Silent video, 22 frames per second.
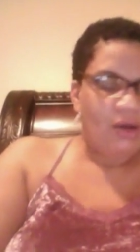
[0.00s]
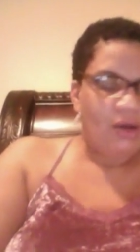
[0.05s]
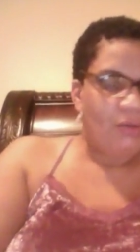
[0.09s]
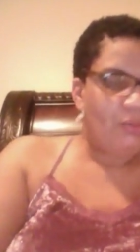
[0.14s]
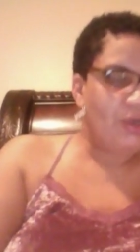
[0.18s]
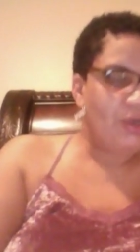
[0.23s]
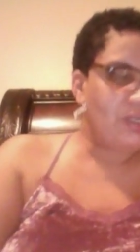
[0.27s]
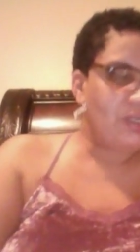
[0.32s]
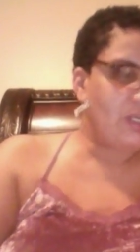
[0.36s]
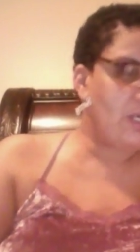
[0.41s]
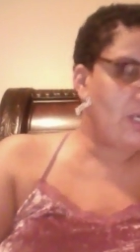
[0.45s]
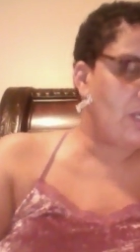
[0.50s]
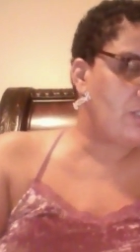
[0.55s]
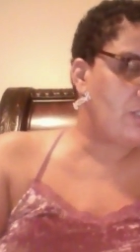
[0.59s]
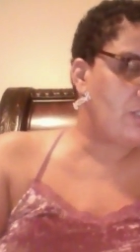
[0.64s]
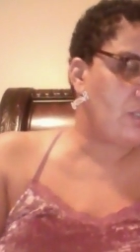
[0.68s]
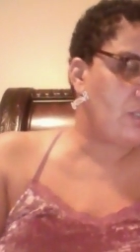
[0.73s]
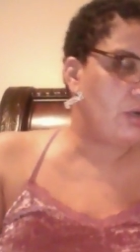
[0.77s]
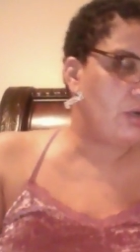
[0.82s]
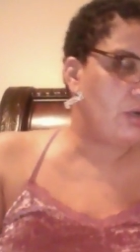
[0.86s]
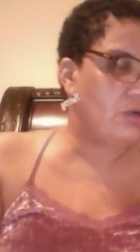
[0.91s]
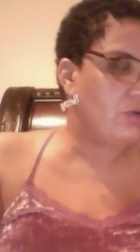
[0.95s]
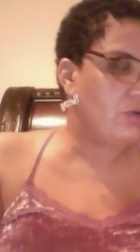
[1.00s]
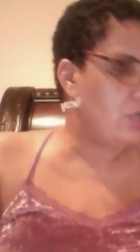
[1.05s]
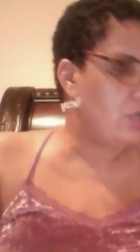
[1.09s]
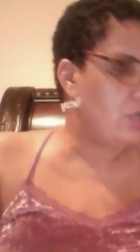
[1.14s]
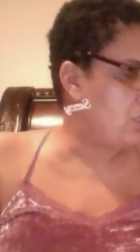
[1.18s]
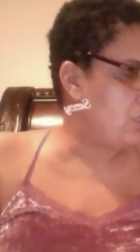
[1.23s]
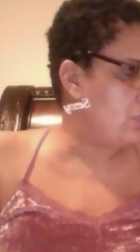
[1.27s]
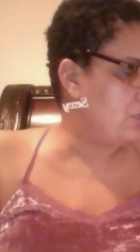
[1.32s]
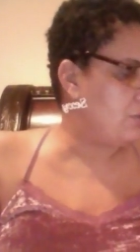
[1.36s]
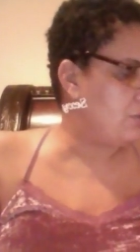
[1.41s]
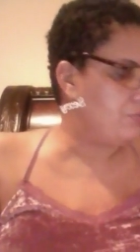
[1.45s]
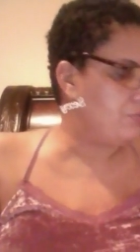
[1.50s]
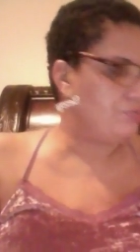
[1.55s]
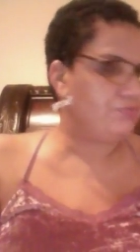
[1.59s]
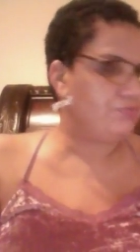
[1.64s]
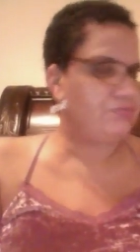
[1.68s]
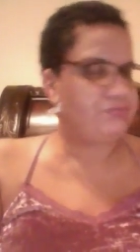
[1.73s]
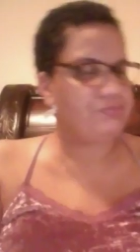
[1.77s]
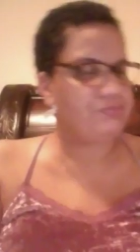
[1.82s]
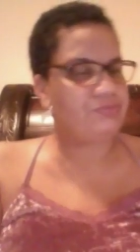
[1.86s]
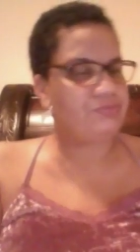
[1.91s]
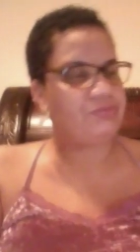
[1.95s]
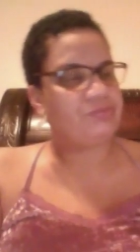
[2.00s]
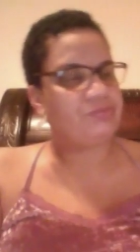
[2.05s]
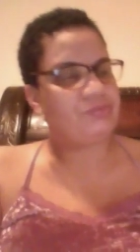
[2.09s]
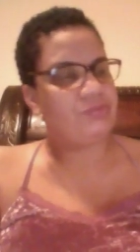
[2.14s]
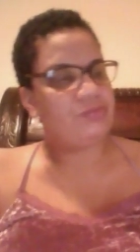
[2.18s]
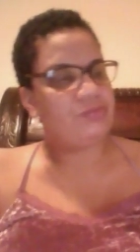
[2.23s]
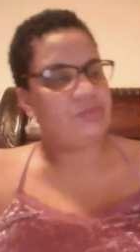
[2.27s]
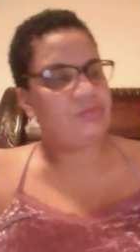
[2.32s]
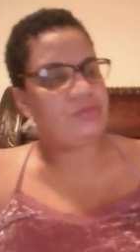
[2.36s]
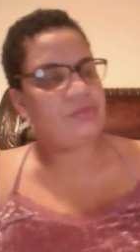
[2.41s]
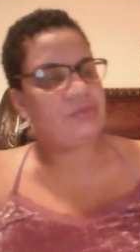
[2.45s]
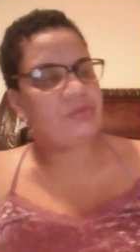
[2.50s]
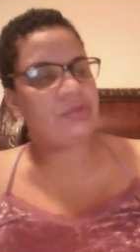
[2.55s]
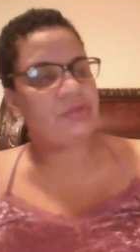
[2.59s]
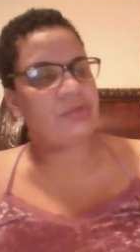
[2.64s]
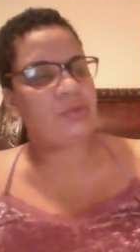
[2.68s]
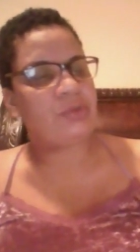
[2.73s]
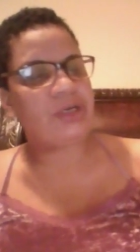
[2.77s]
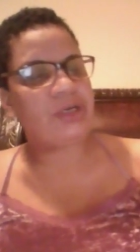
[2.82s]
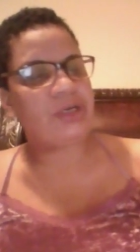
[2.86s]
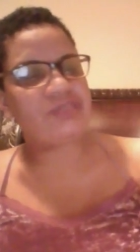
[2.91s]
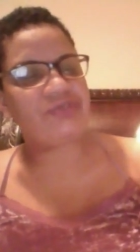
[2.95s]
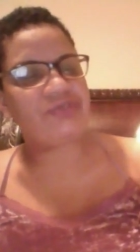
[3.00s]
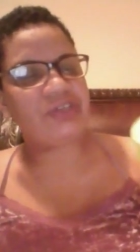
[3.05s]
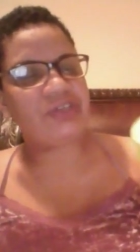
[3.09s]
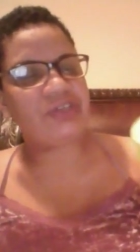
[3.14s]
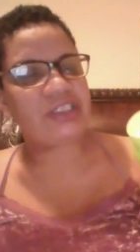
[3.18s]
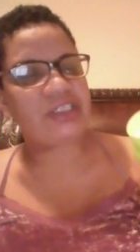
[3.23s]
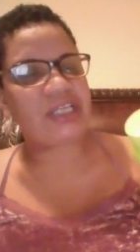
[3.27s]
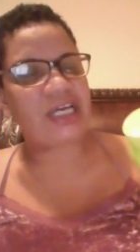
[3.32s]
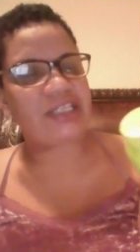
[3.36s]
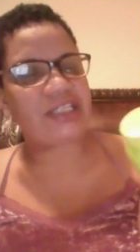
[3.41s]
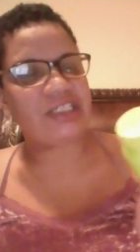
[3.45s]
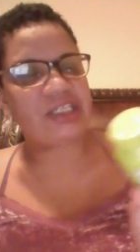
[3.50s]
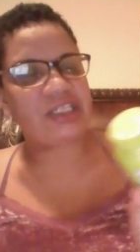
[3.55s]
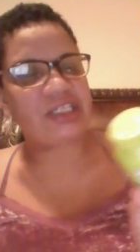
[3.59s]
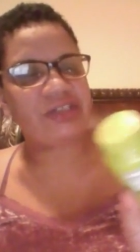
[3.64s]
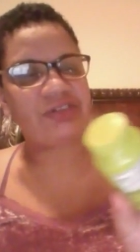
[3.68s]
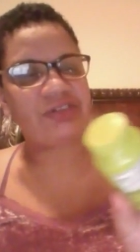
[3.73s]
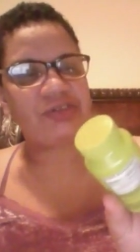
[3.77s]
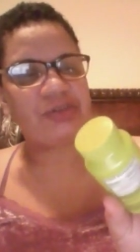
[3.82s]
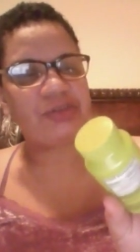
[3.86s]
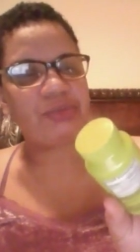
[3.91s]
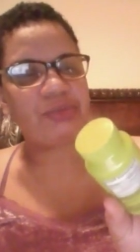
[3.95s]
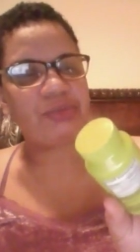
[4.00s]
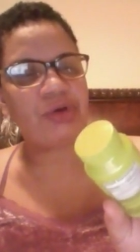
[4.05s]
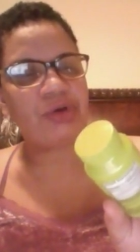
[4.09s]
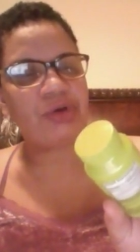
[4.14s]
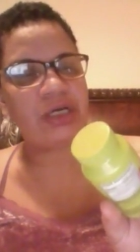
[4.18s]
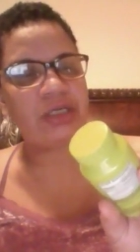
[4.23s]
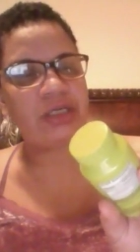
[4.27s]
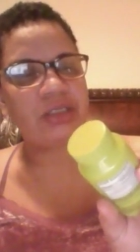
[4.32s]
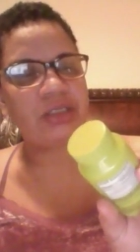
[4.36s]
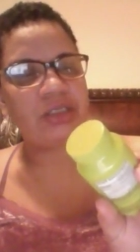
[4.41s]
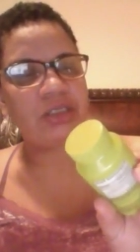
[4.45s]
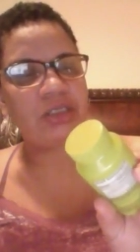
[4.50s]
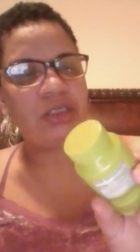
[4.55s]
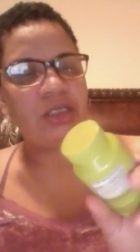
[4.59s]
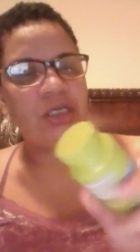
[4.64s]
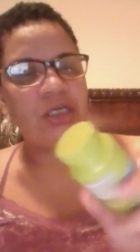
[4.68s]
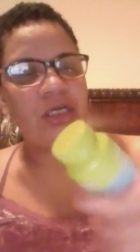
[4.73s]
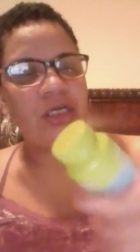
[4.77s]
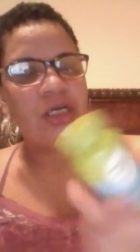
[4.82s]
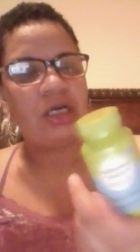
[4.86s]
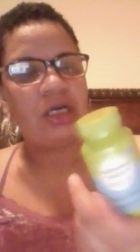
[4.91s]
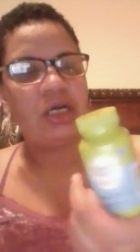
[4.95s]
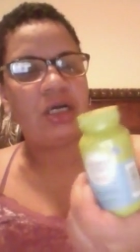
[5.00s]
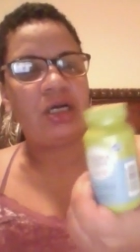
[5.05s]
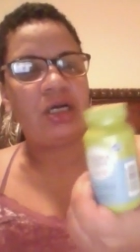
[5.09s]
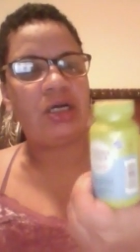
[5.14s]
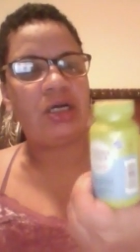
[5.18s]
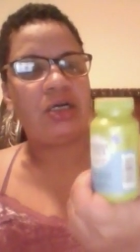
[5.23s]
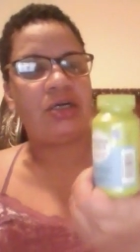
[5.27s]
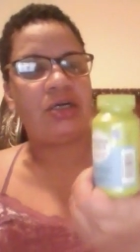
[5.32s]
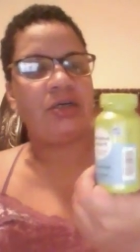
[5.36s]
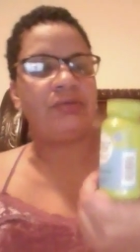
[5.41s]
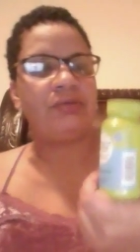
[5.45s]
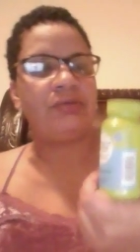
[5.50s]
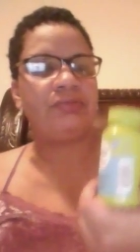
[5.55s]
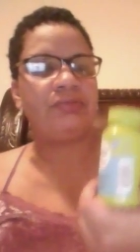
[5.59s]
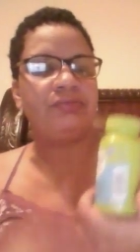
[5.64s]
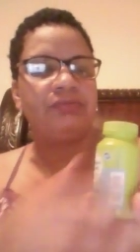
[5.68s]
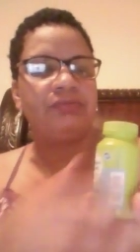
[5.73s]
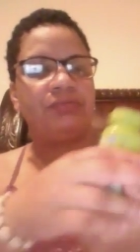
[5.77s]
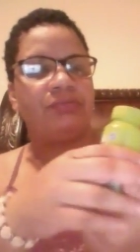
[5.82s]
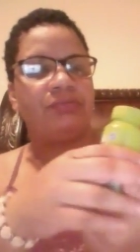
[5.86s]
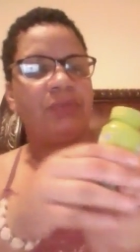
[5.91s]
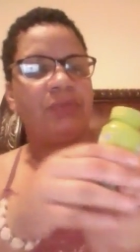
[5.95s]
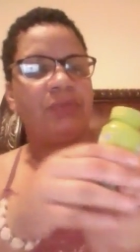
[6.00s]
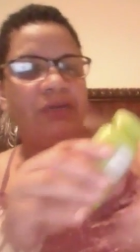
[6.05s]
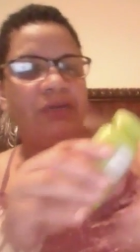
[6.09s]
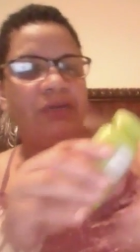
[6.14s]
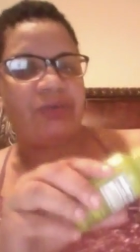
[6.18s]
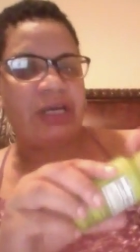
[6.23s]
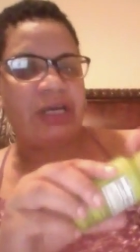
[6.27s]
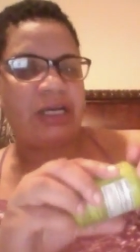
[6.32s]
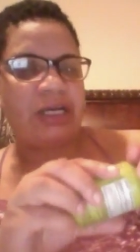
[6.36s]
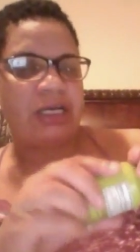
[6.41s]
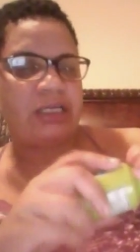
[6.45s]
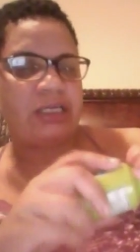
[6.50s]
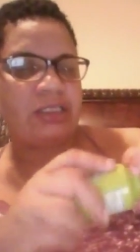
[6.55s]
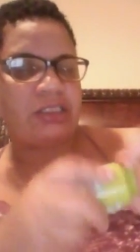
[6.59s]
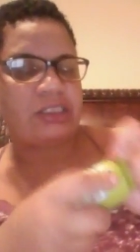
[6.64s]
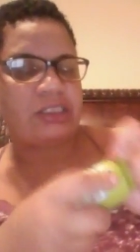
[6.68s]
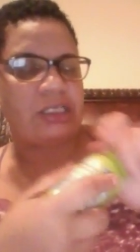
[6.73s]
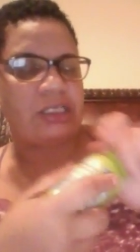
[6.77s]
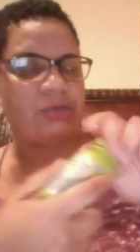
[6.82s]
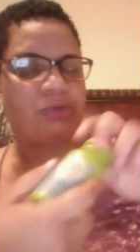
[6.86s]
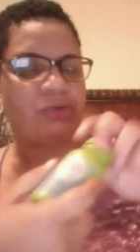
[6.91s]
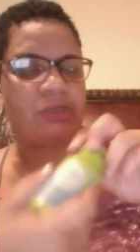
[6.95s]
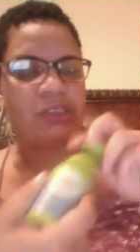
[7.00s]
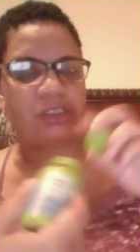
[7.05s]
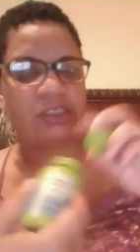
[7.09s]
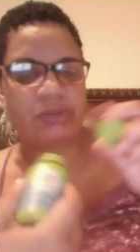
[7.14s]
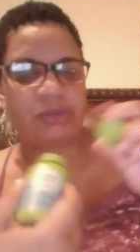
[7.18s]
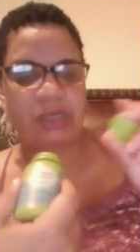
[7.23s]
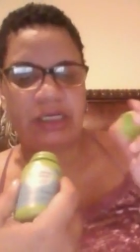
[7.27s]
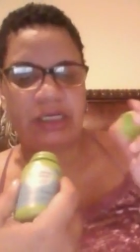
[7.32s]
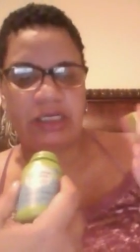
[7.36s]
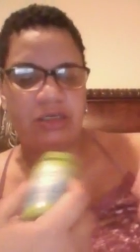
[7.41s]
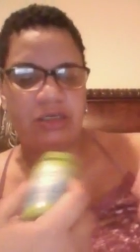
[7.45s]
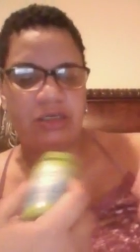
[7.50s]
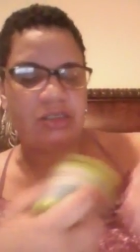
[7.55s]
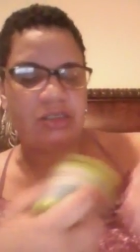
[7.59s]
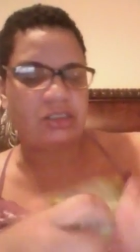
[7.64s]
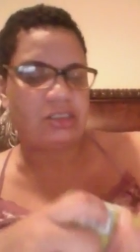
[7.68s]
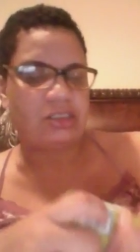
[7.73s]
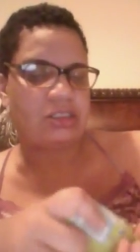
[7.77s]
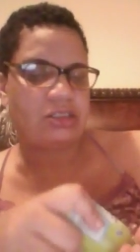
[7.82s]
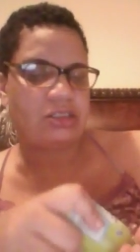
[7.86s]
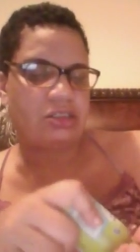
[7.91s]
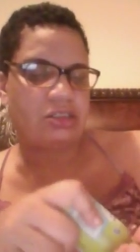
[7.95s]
But yeah, so um, the ones for the digestive support. Um, matter of fact, I need to take one of these right now because